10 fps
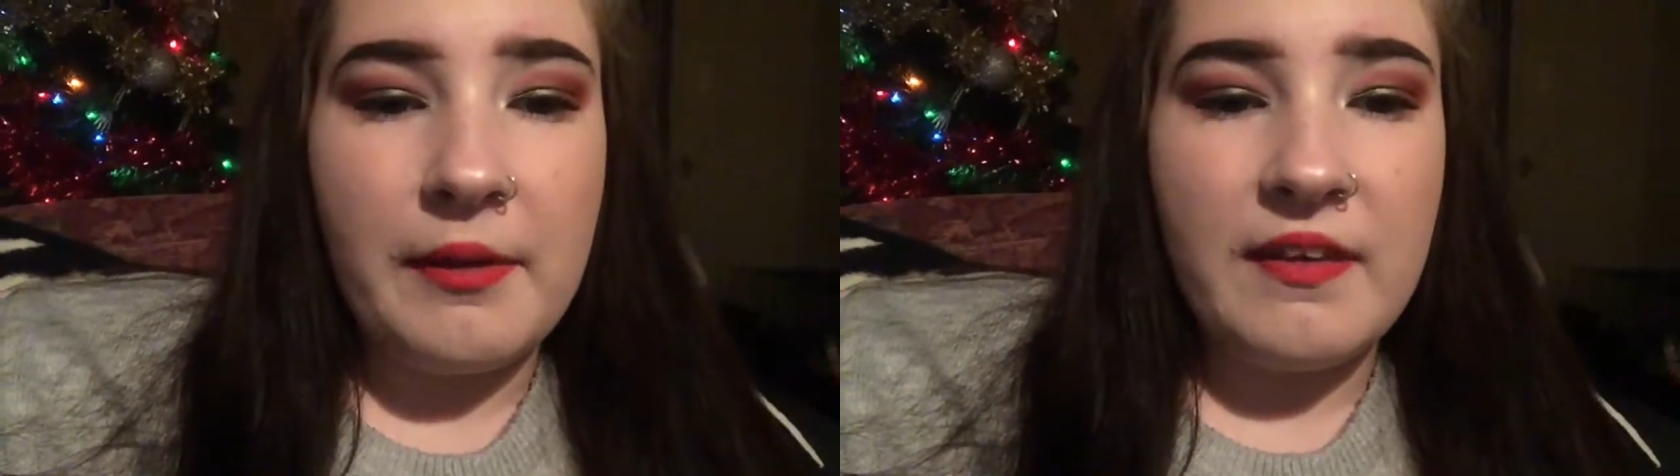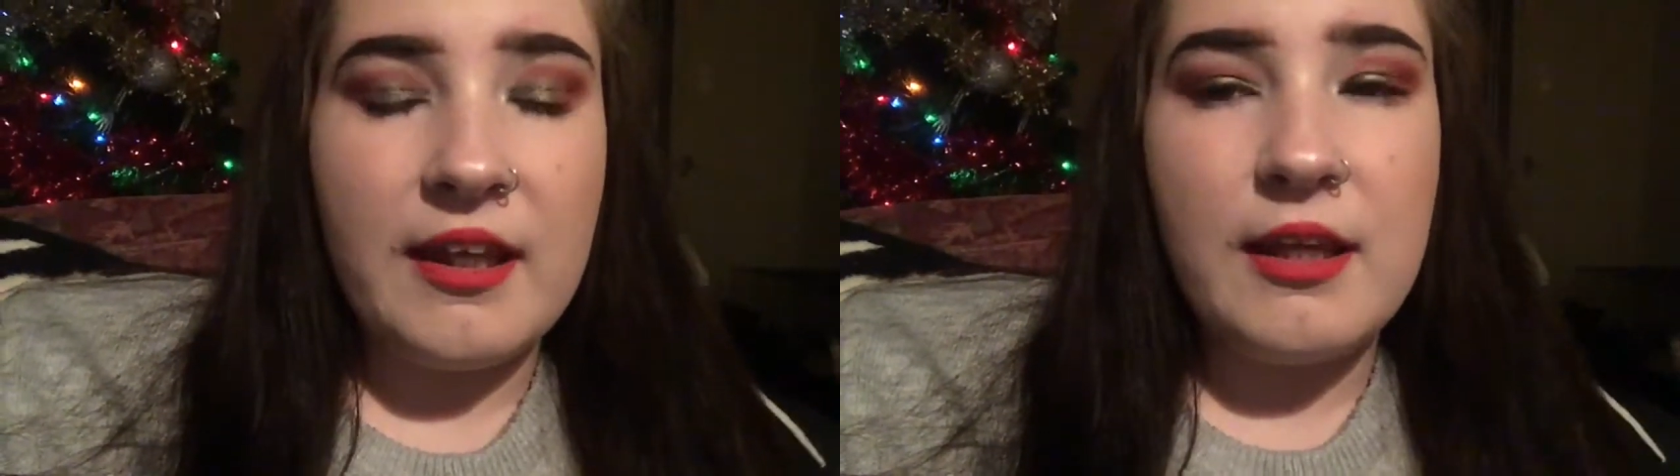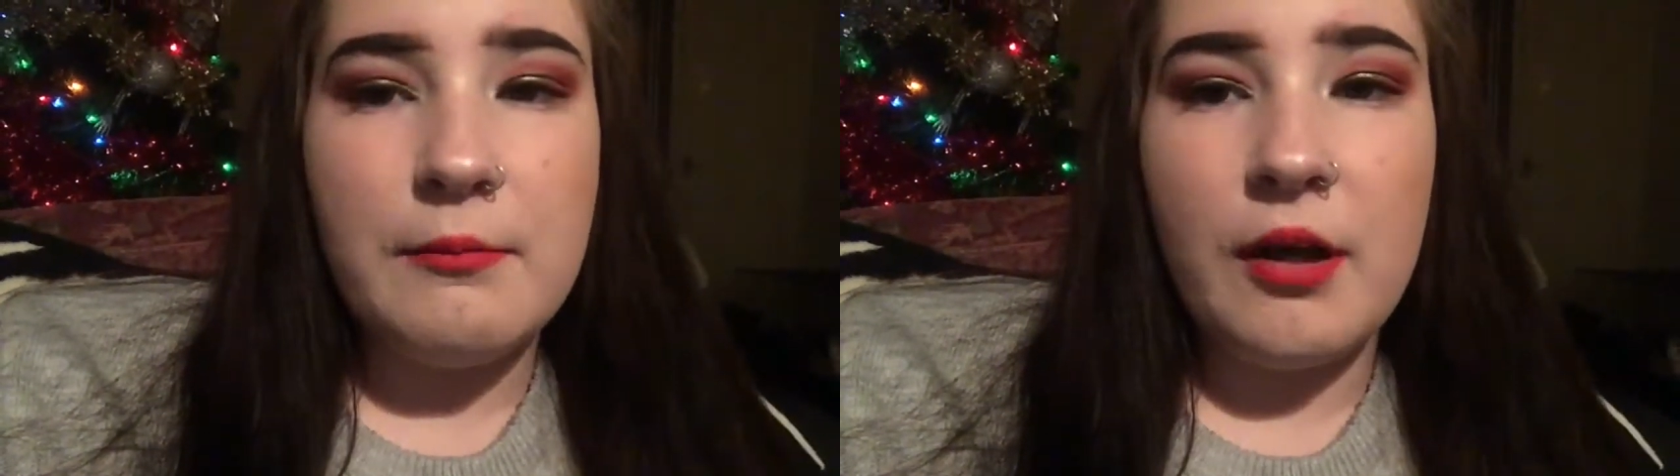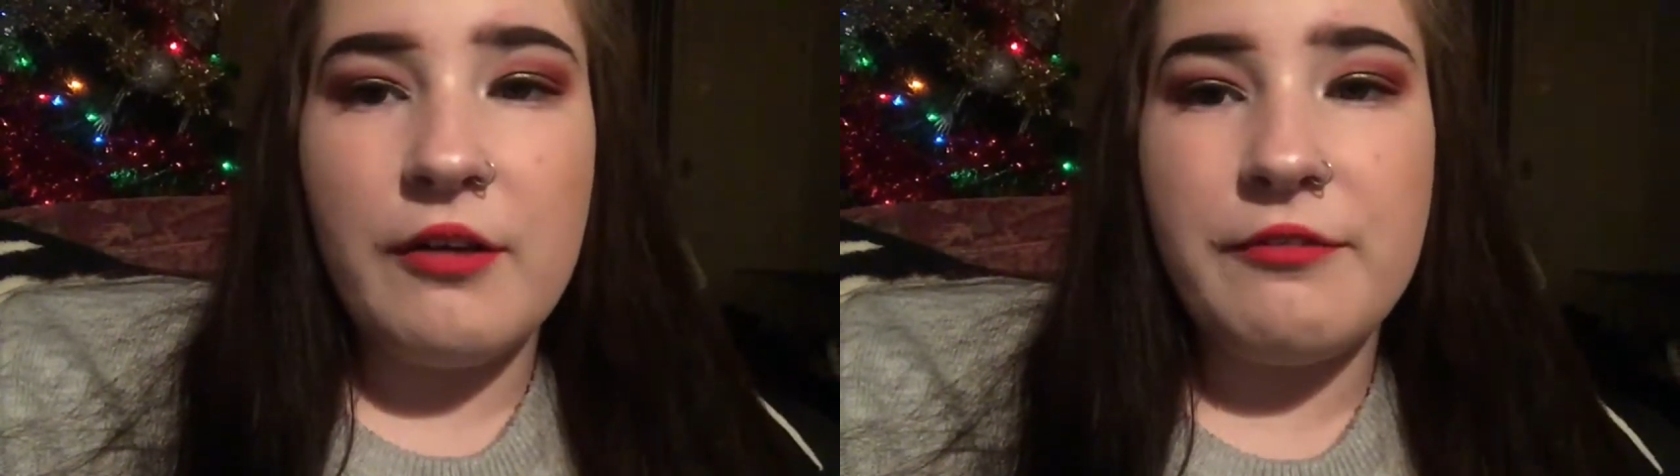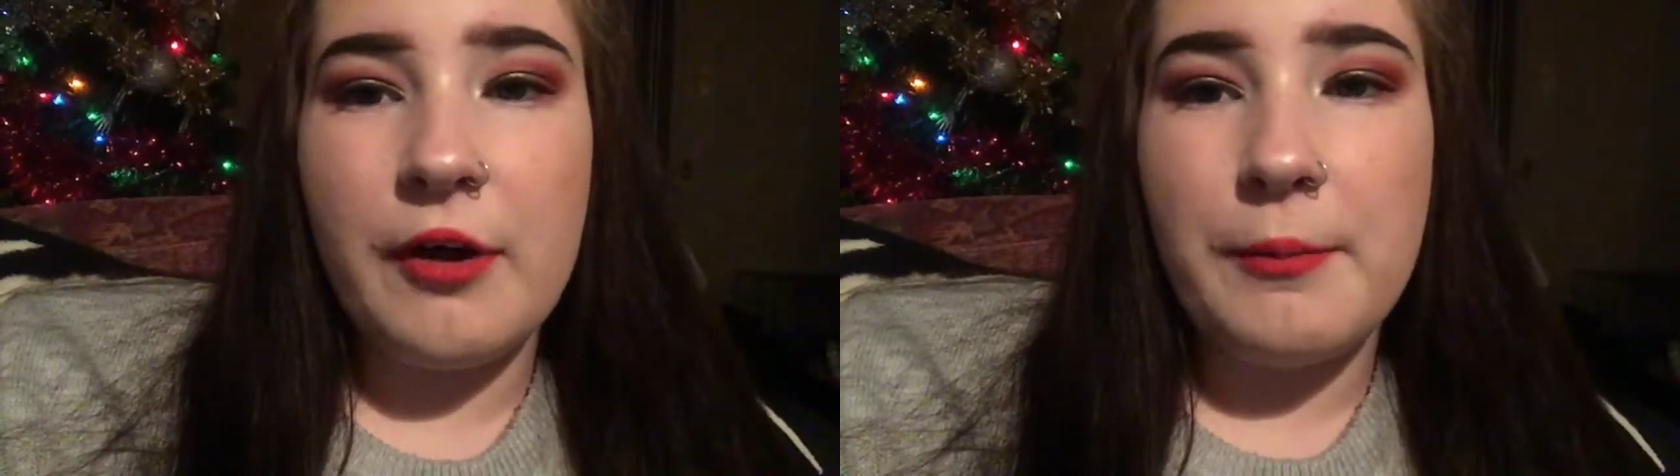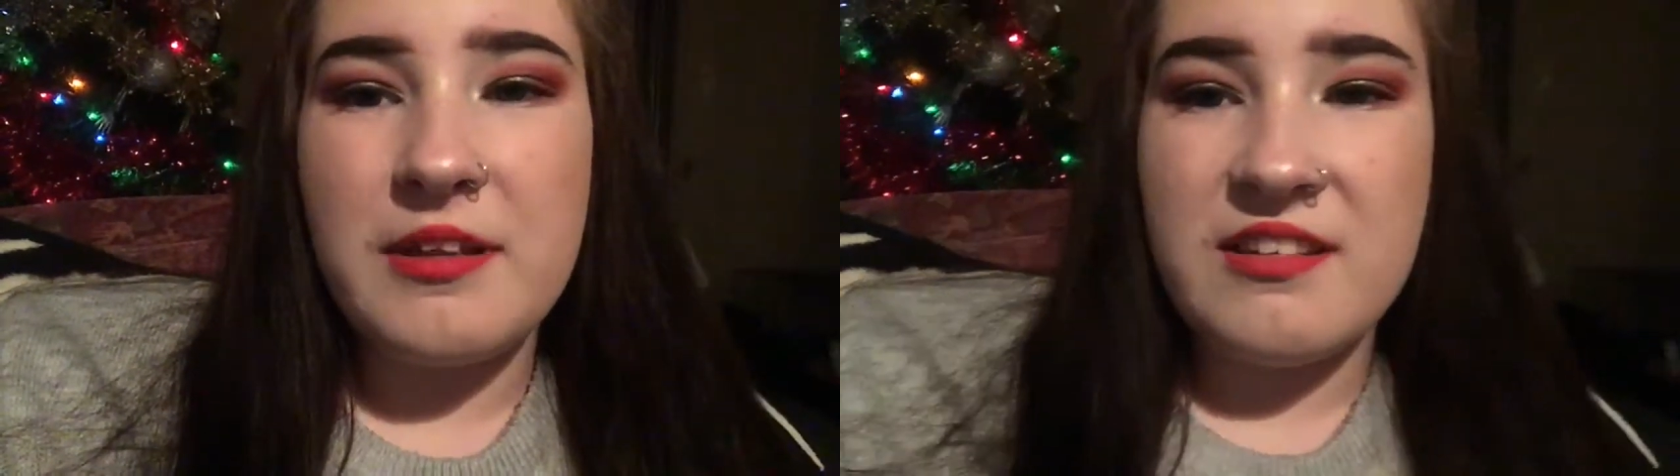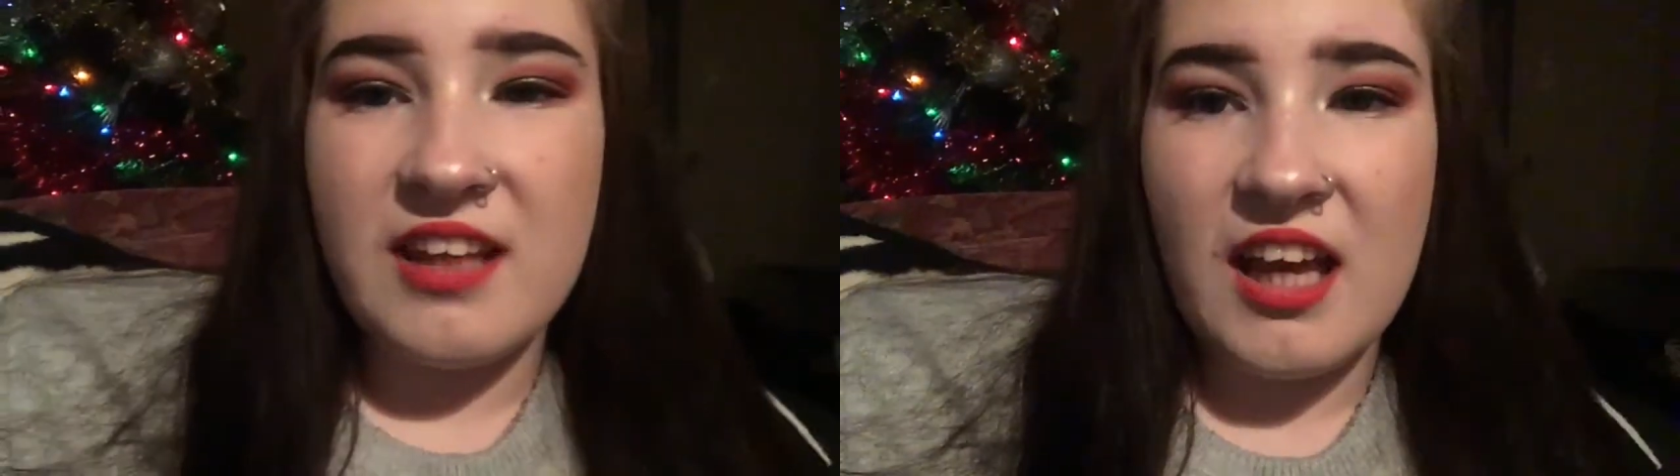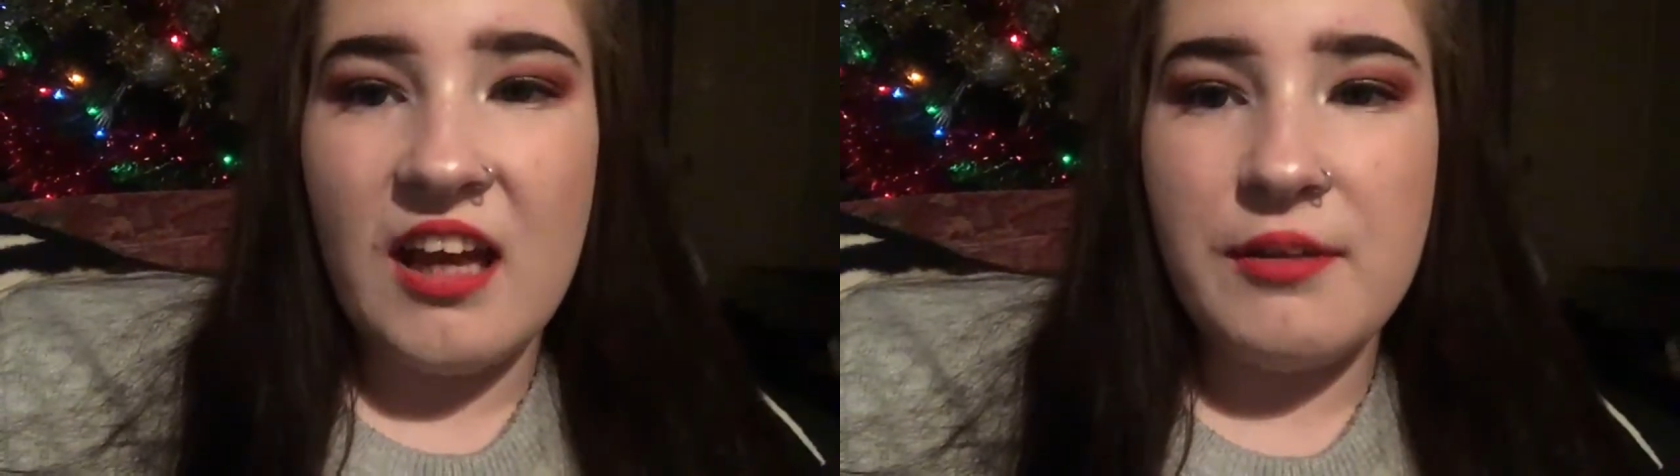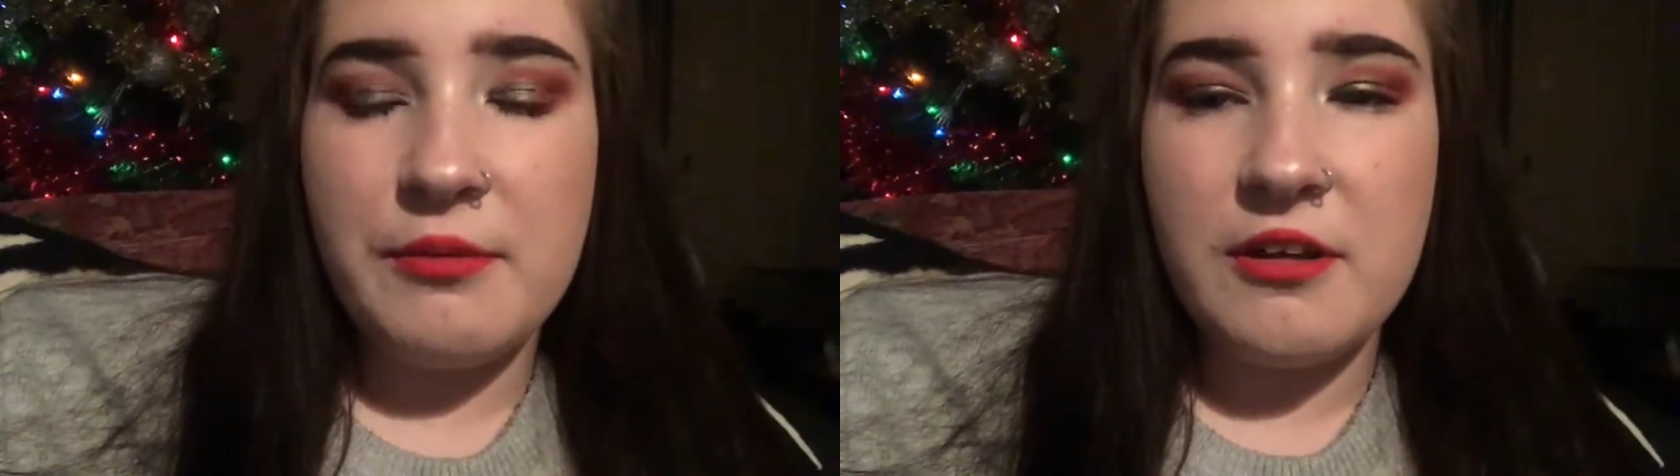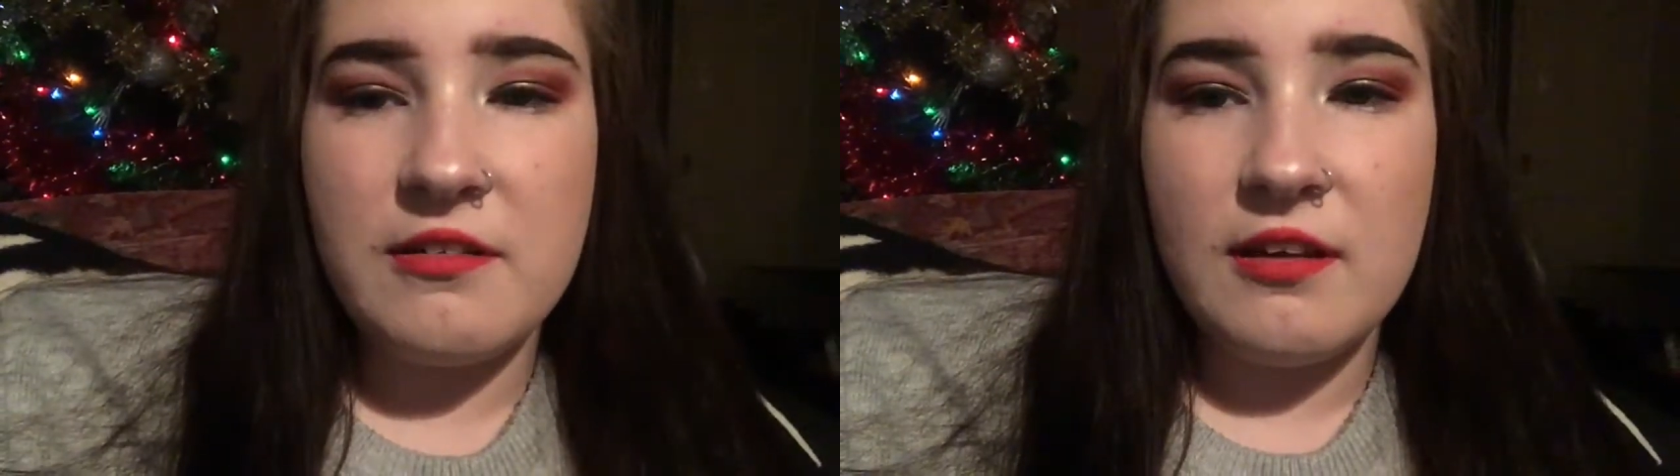I think he might have felt a bit scared,
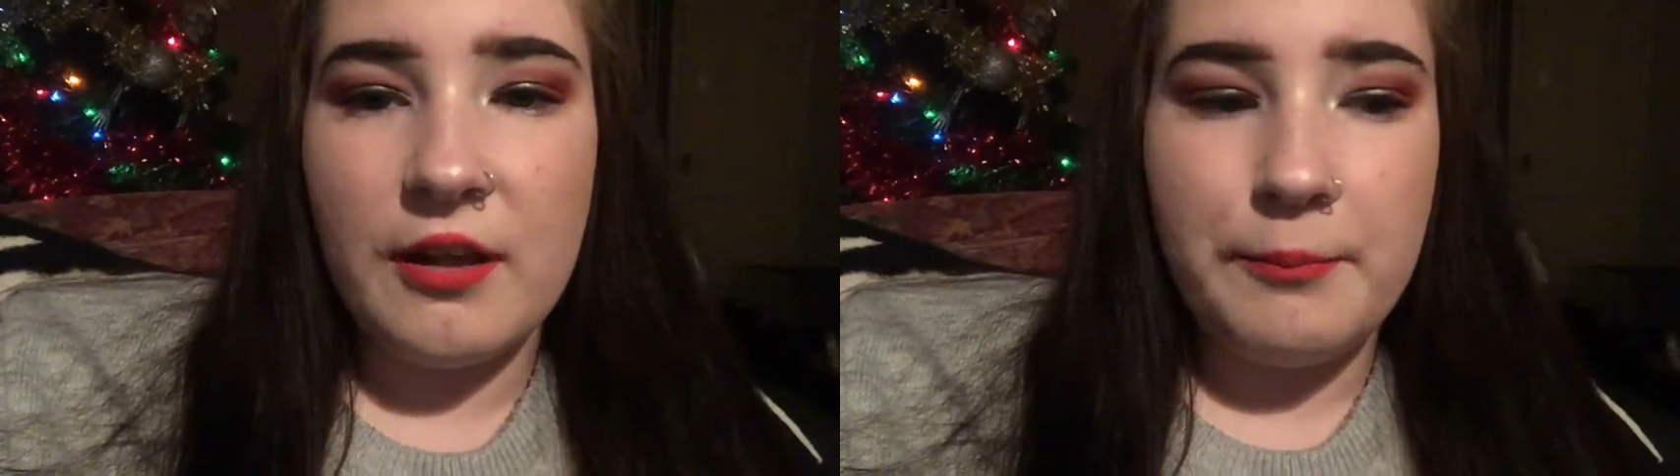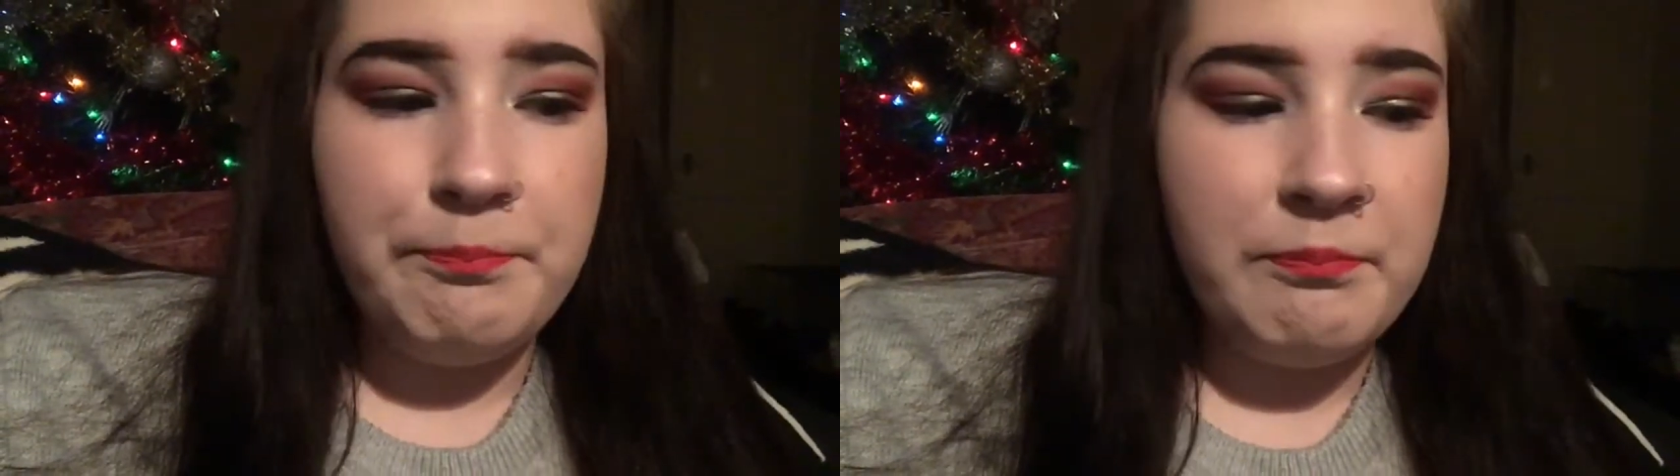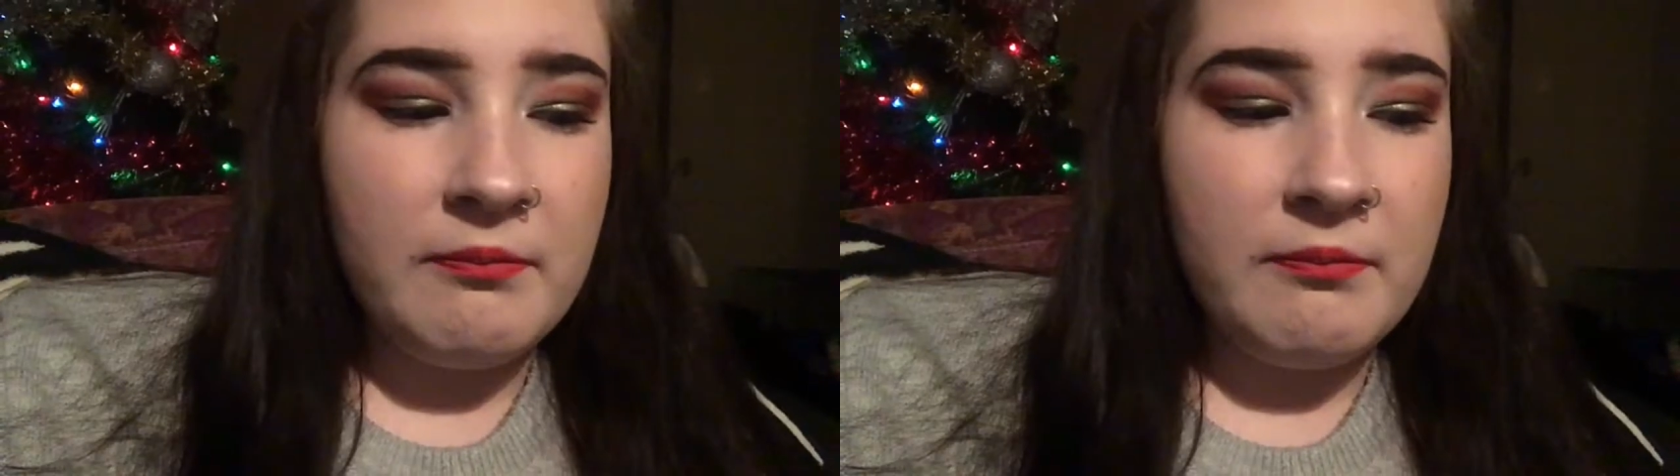because like,